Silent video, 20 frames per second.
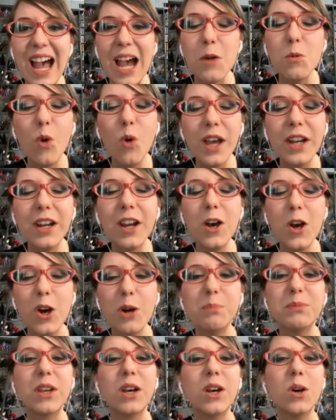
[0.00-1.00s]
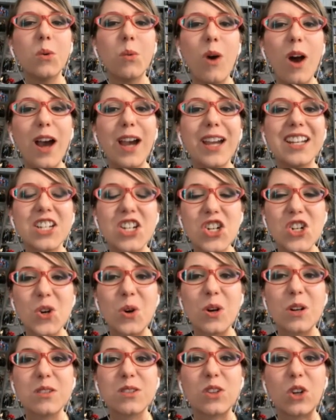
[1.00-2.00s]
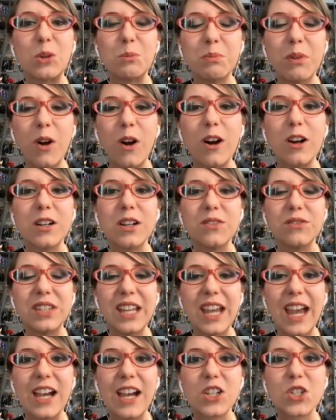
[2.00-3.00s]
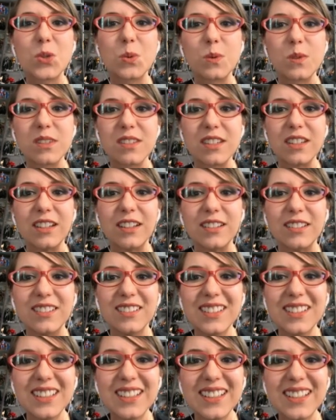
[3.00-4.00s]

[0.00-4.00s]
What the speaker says: I want to hope the Hawaiian shorts are part of the actual skin.